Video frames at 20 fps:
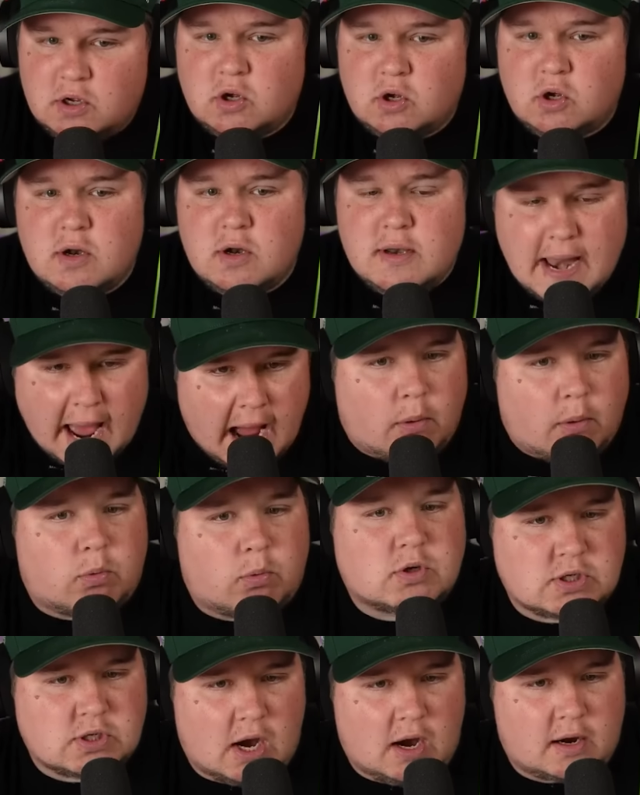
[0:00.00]
Now we're
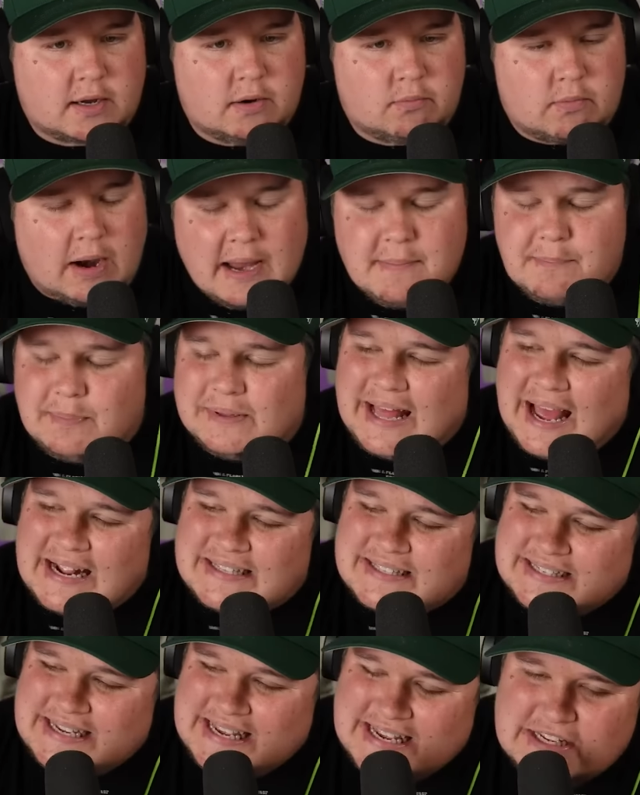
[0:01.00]
talking, right? But
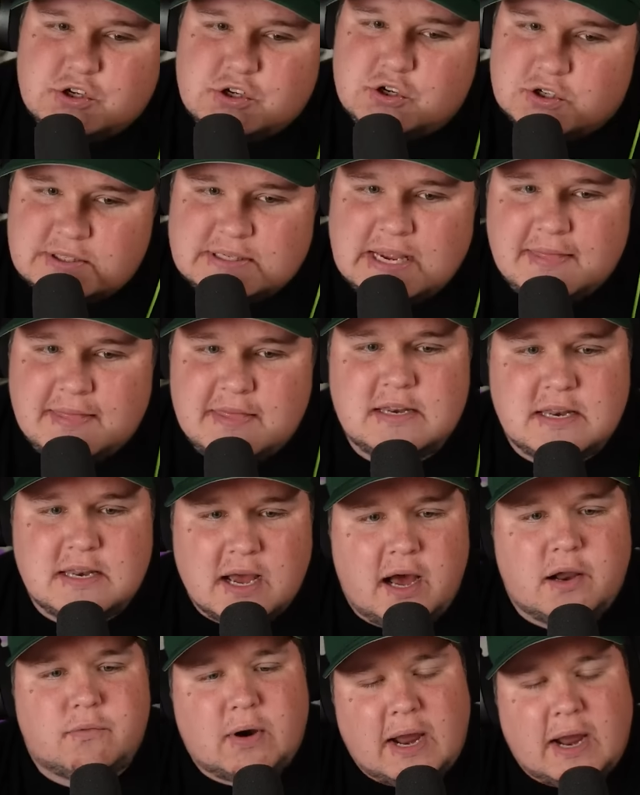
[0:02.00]
that's easier said than
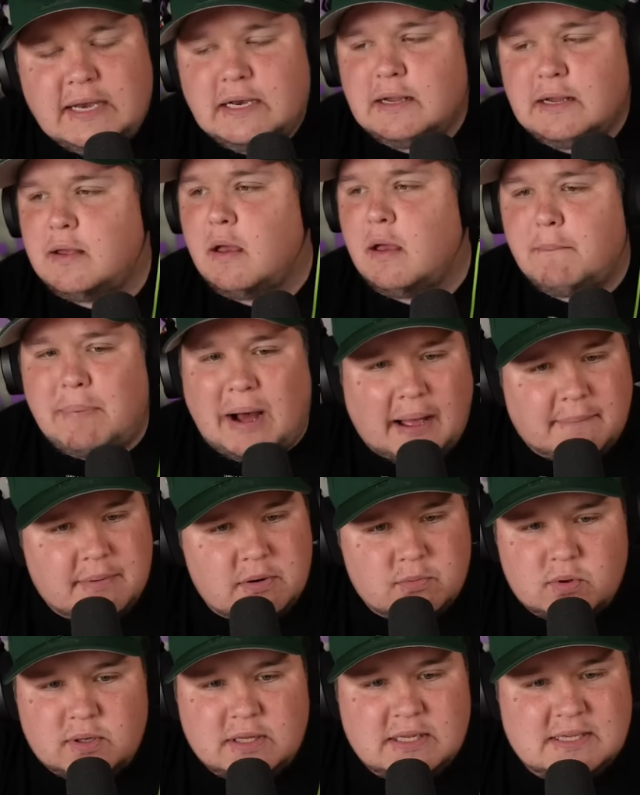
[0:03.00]
done, right? Bobby
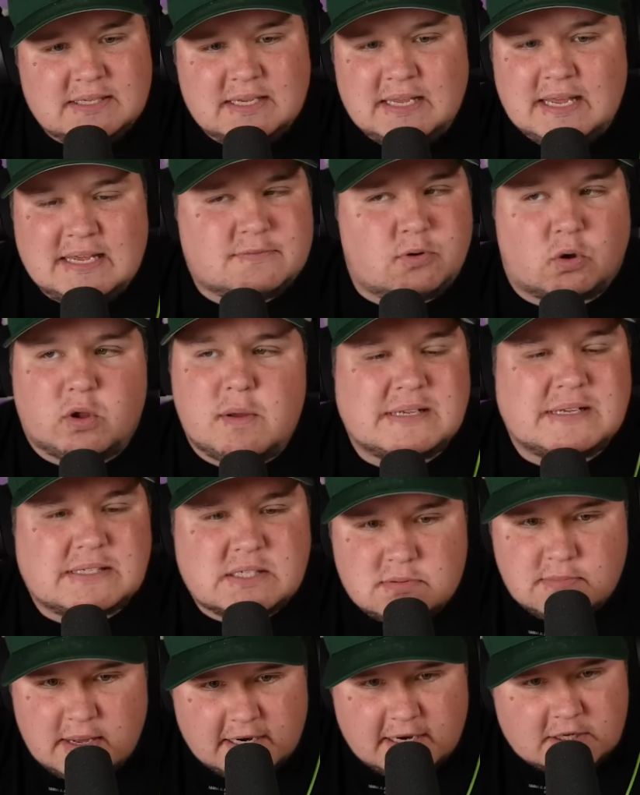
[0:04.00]
really, he's only been
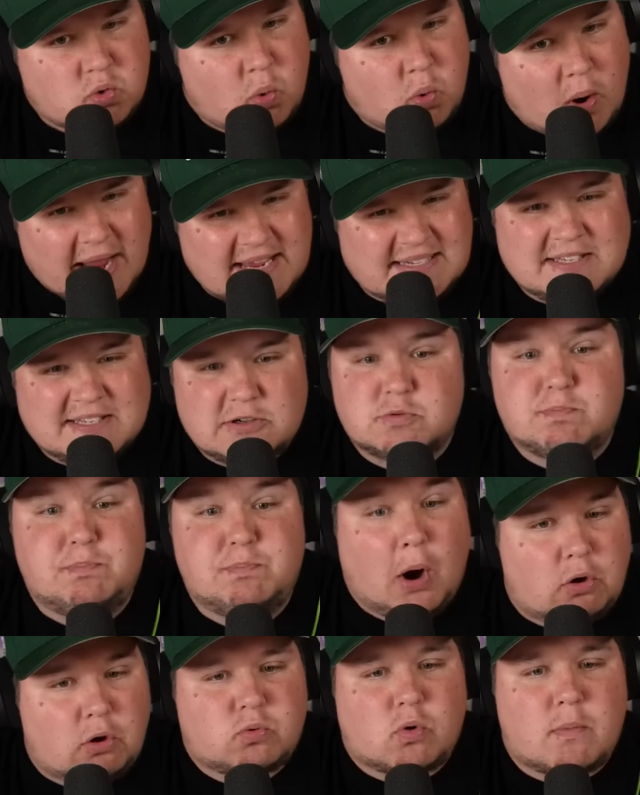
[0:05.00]
submitted twice. Those
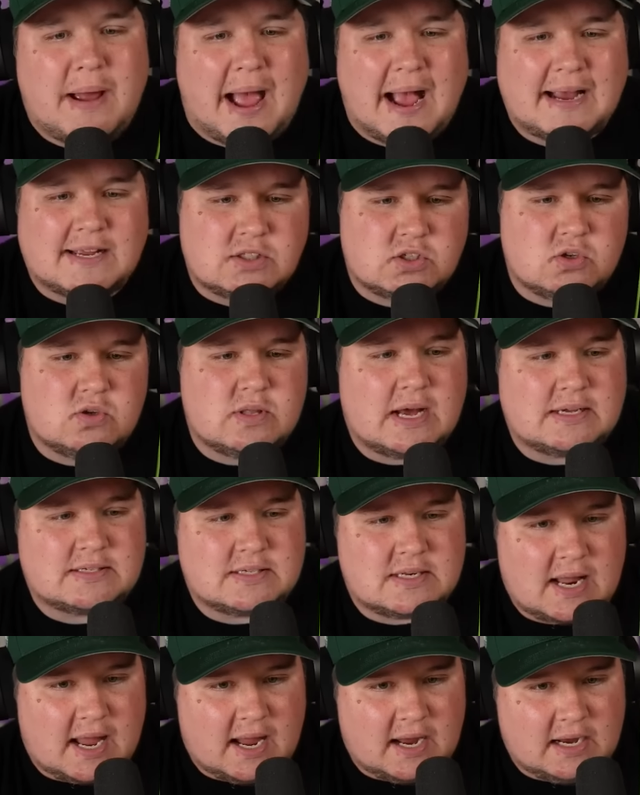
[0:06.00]
both were back in
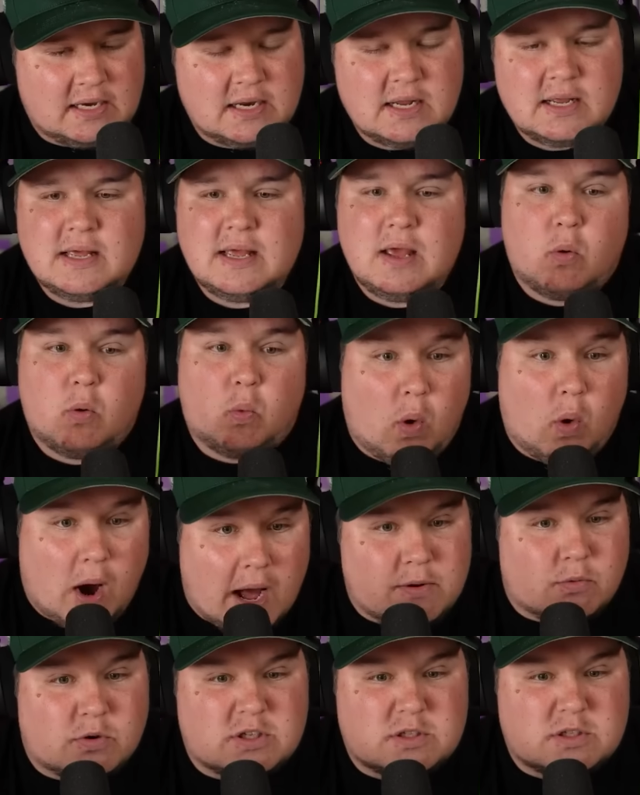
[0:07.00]
2009. One
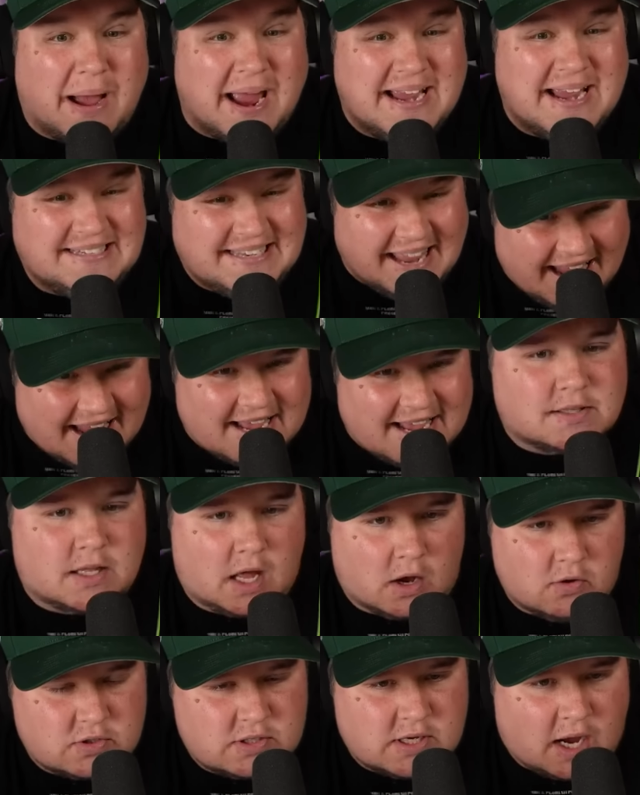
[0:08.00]
was by Dan
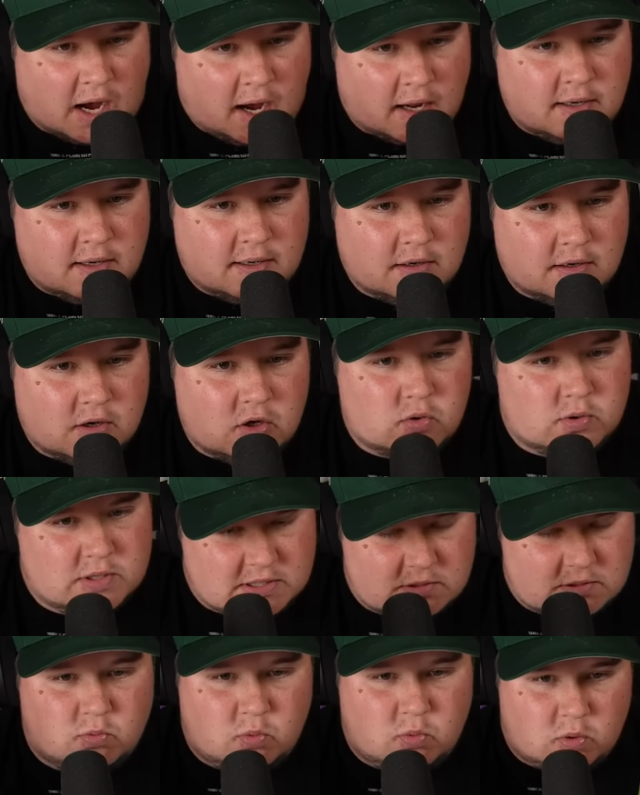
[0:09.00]
Lauzon, who
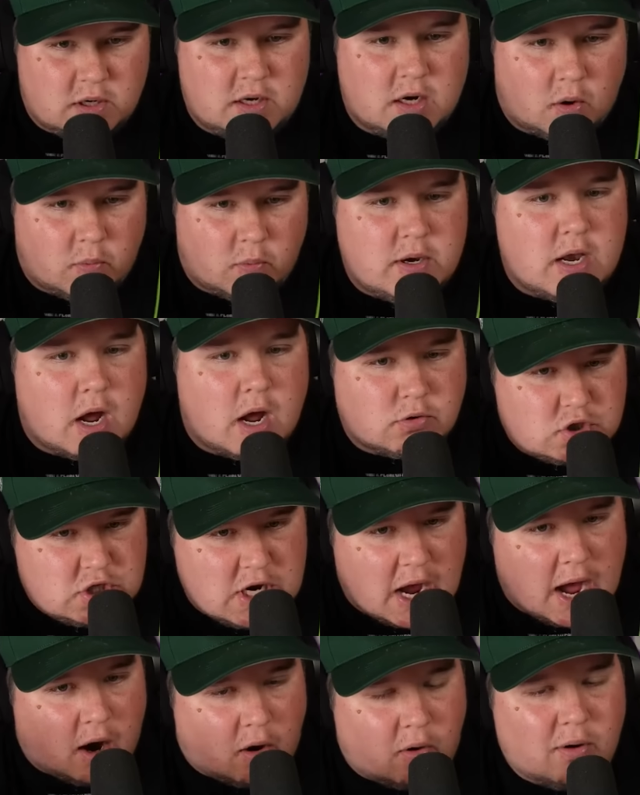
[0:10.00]
is, well, you know, we know
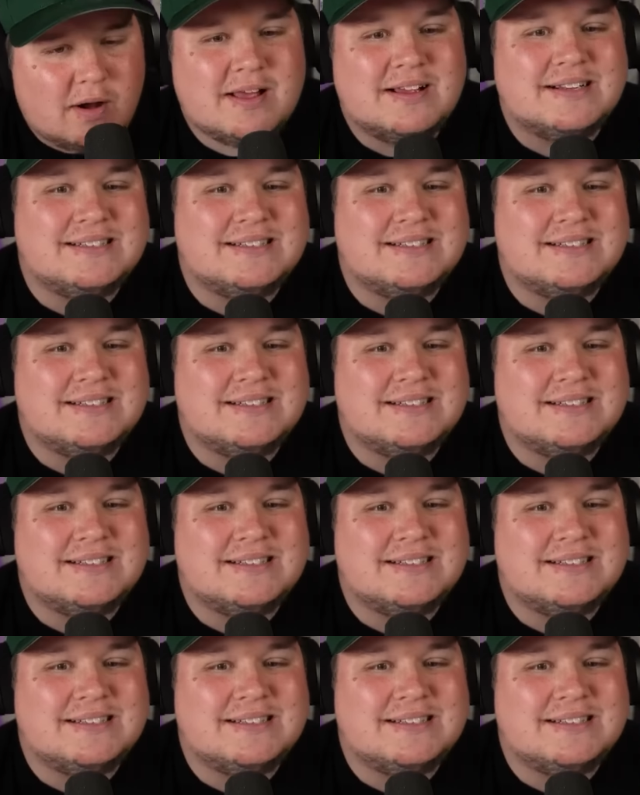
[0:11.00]
Joe.